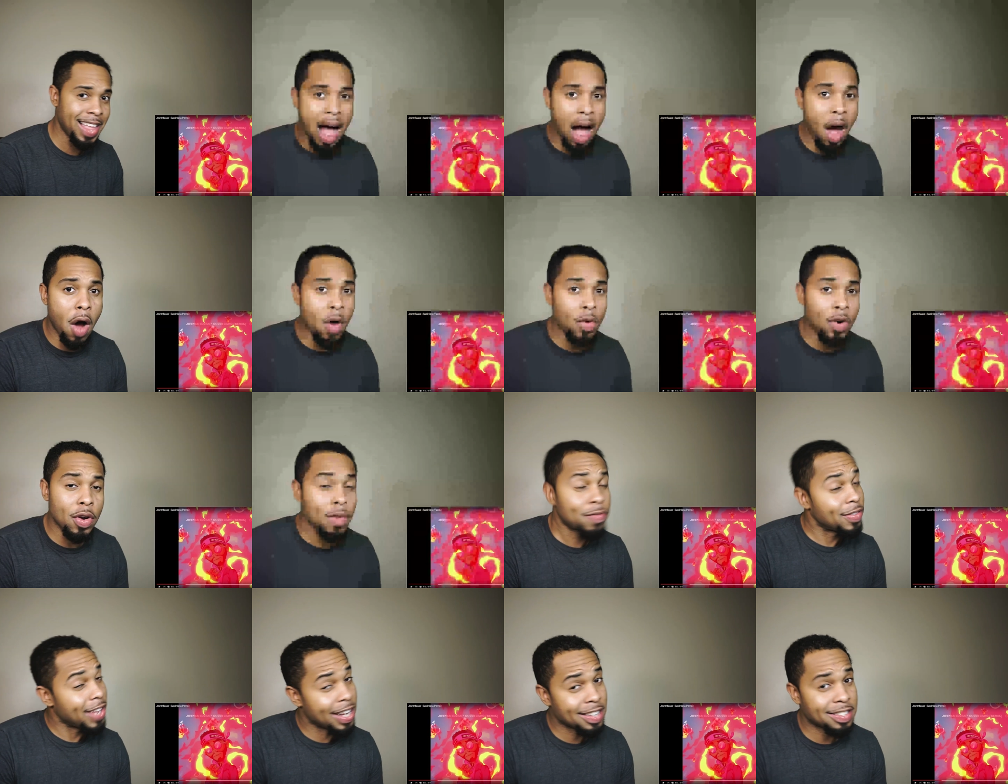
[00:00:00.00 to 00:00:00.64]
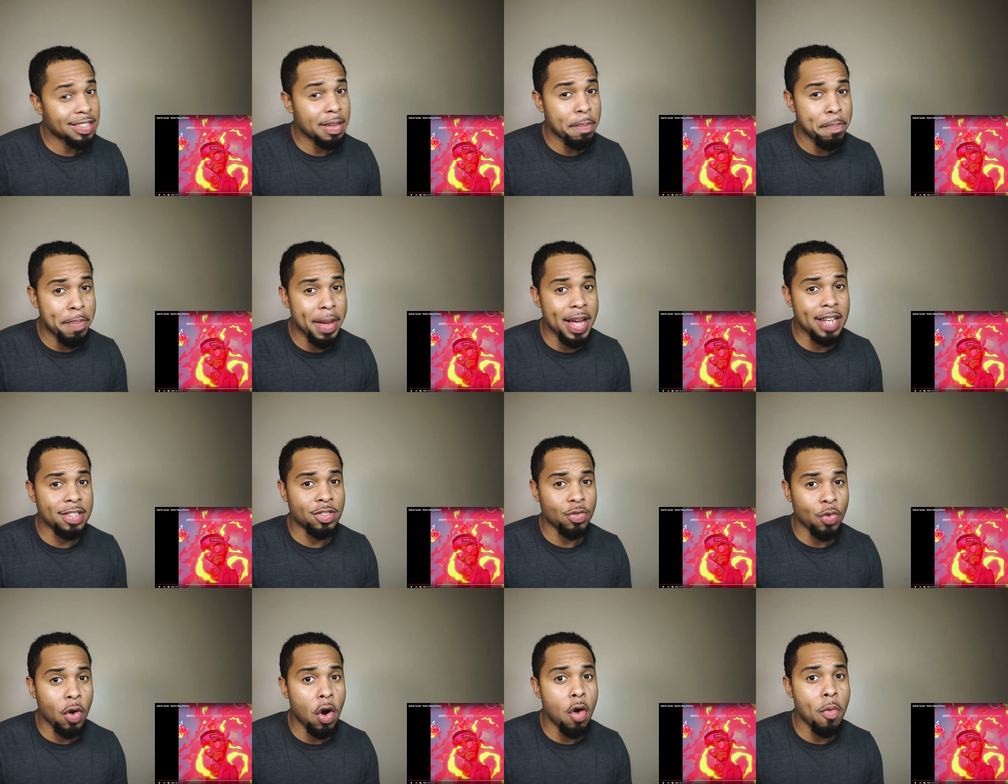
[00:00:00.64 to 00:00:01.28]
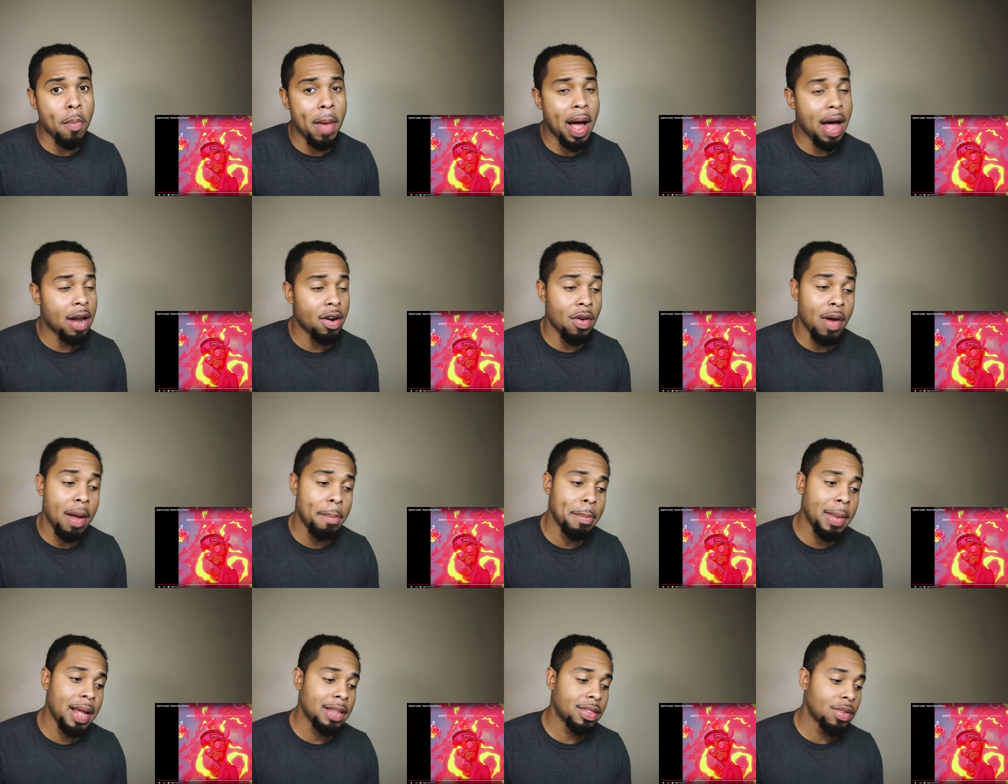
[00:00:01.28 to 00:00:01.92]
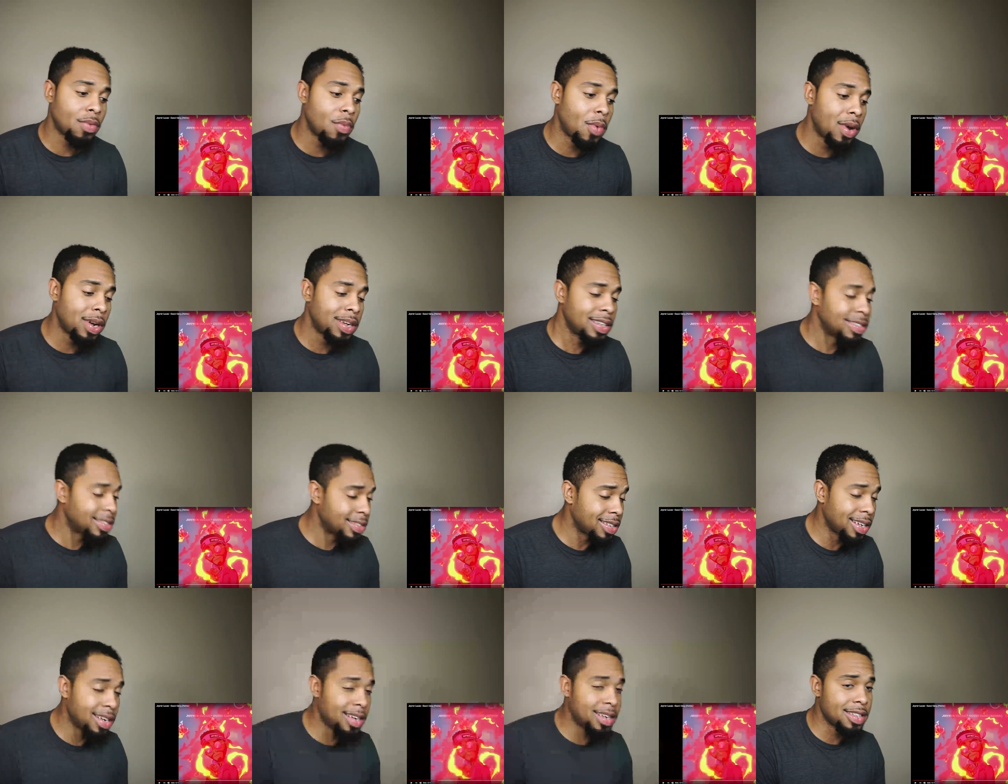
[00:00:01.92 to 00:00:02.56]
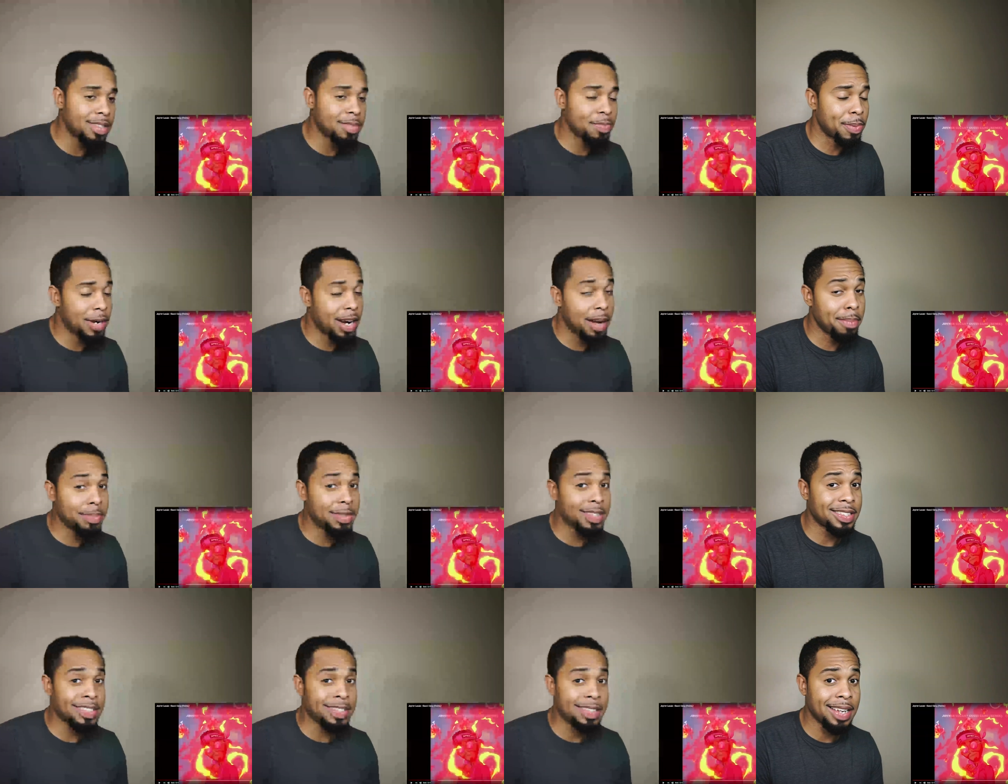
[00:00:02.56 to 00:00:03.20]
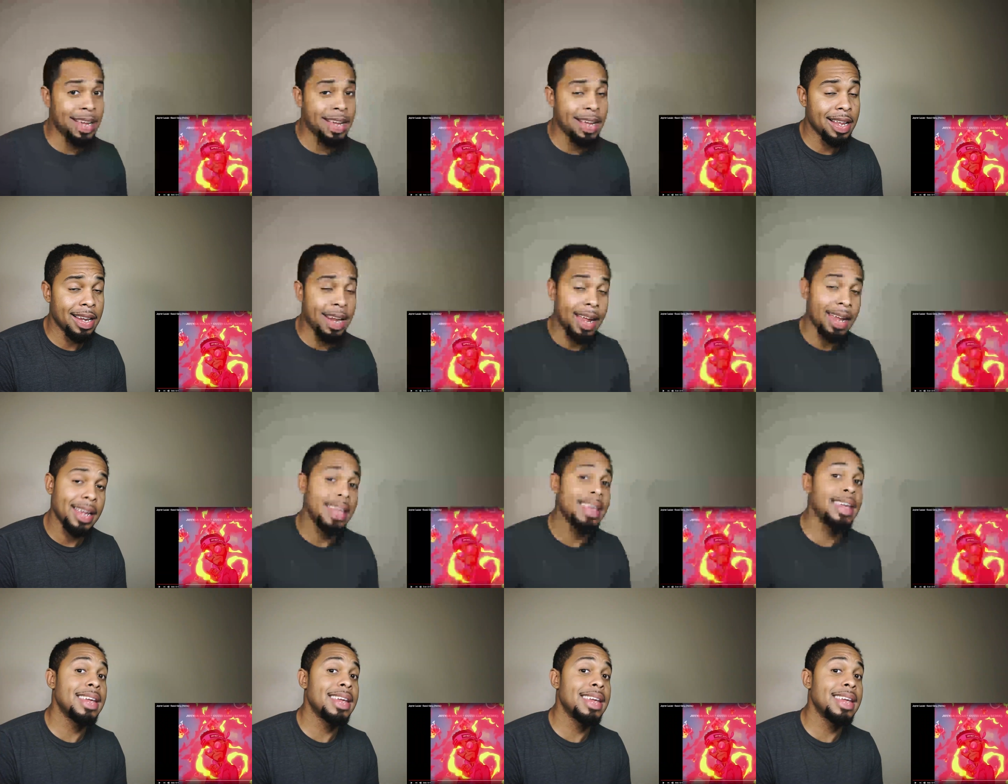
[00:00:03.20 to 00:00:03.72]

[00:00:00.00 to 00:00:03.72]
I don't know if that's the best role model. I'm not the one to judge, but I'm just saying, like,